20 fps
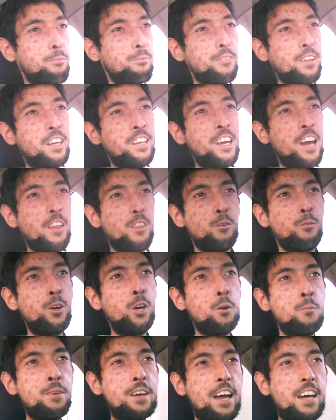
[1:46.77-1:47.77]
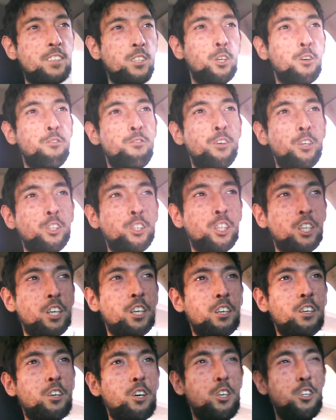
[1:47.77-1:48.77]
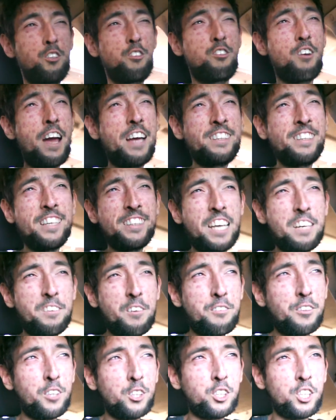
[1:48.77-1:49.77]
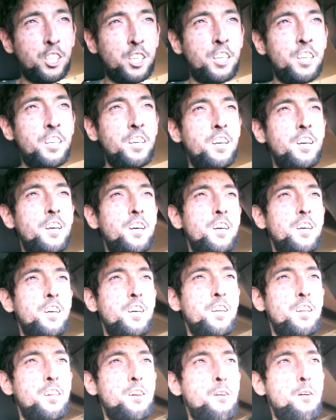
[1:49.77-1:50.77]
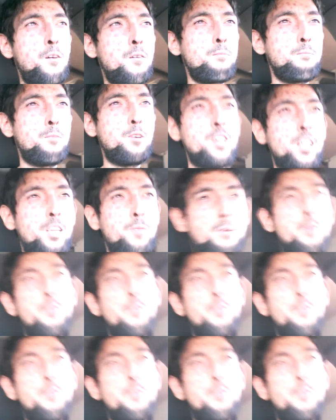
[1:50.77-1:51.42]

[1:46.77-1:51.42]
And yeah, the real me has no filter or tries not to have a filter, but you have to be